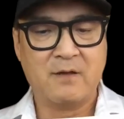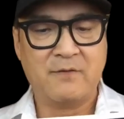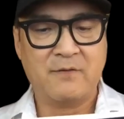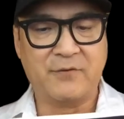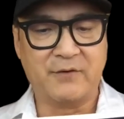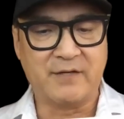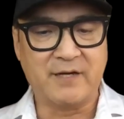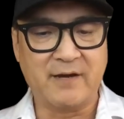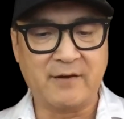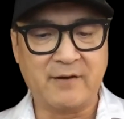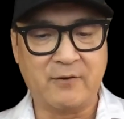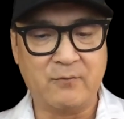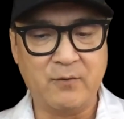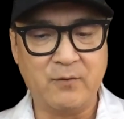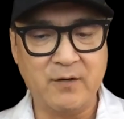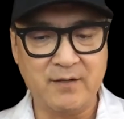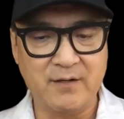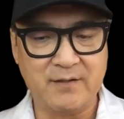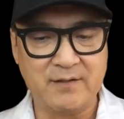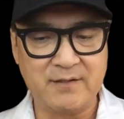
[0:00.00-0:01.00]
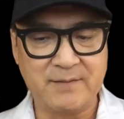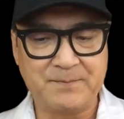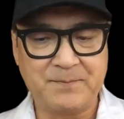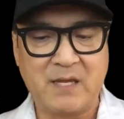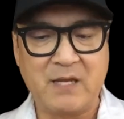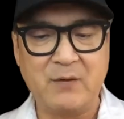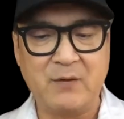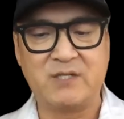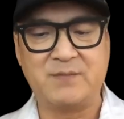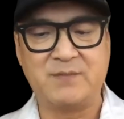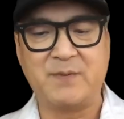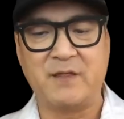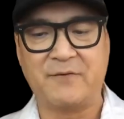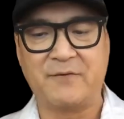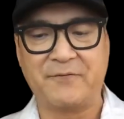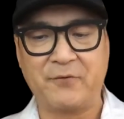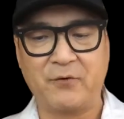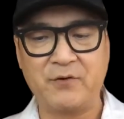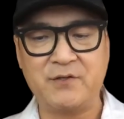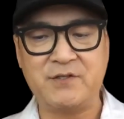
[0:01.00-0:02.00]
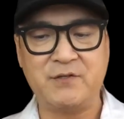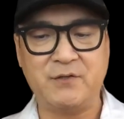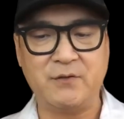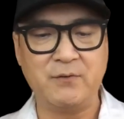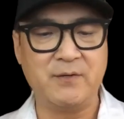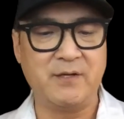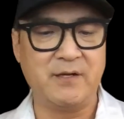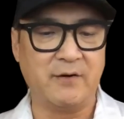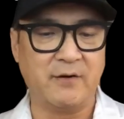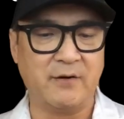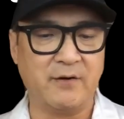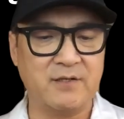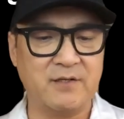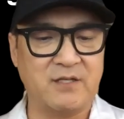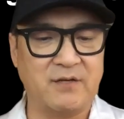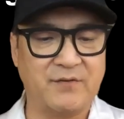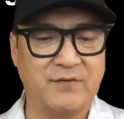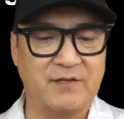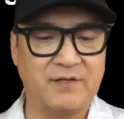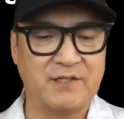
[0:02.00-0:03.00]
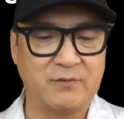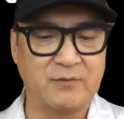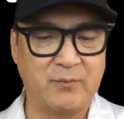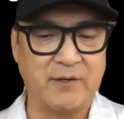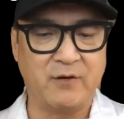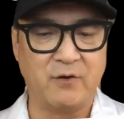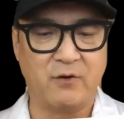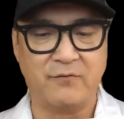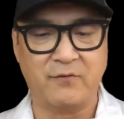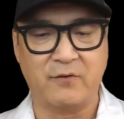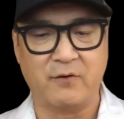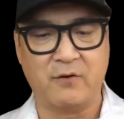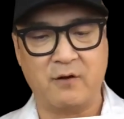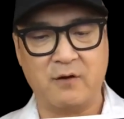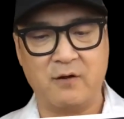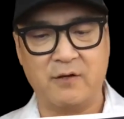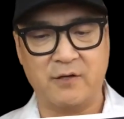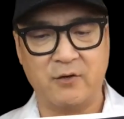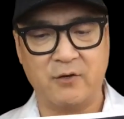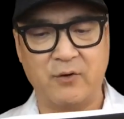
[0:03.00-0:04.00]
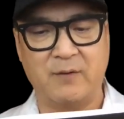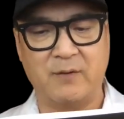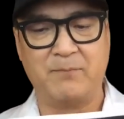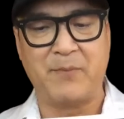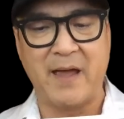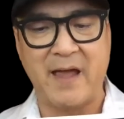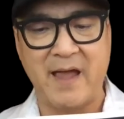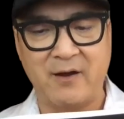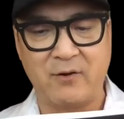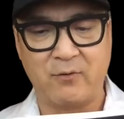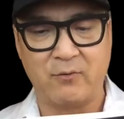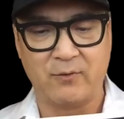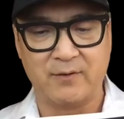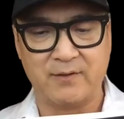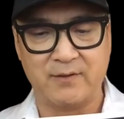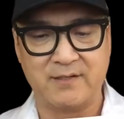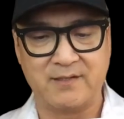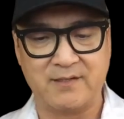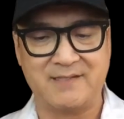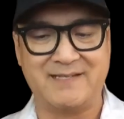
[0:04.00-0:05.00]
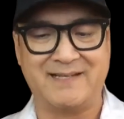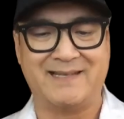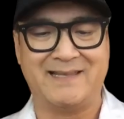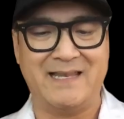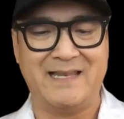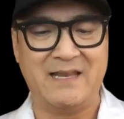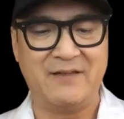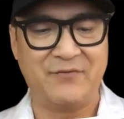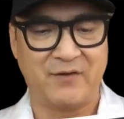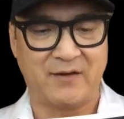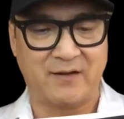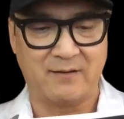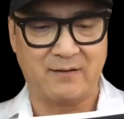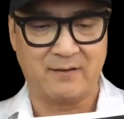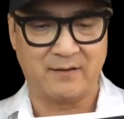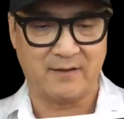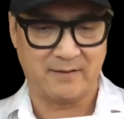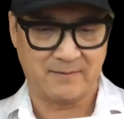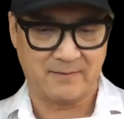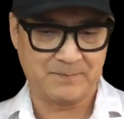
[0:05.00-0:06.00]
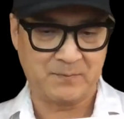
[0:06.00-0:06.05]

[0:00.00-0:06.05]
For Tiger Woods, he would spend the first 2 years of his swing overhaul going backwards significantly.